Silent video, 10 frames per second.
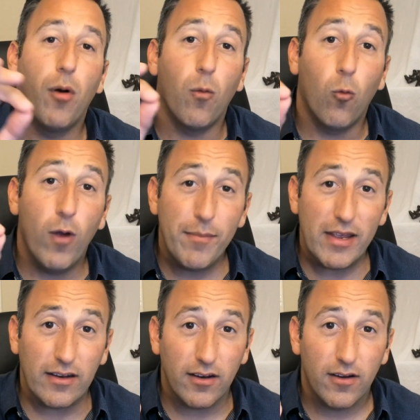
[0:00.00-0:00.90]
But
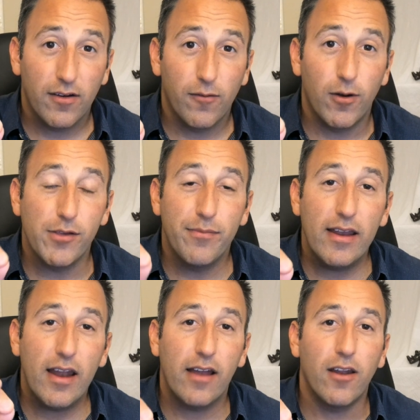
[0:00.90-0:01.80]
women, what you
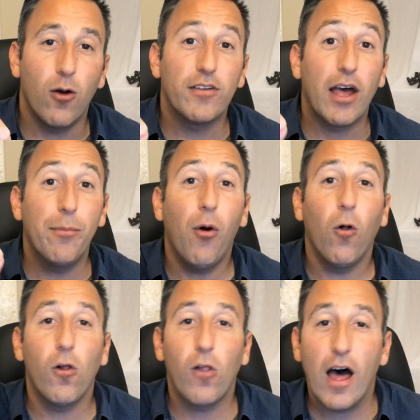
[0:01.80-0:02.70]
may not know is I
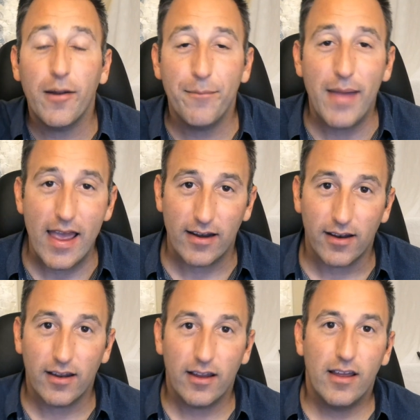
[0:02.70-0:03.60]
pull a lot of
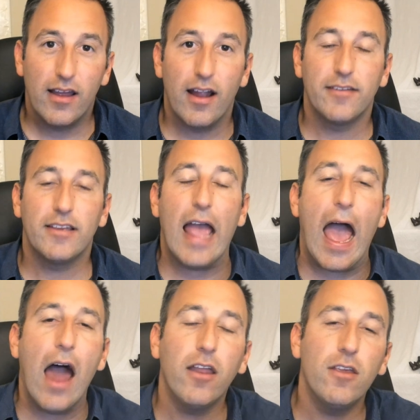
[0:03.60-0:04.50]
men. I say,
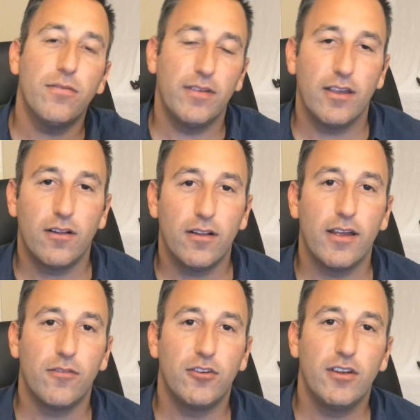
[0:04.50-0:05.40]
how do you feel
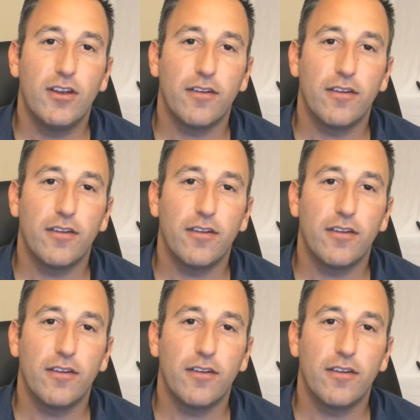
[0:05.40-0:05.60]
if she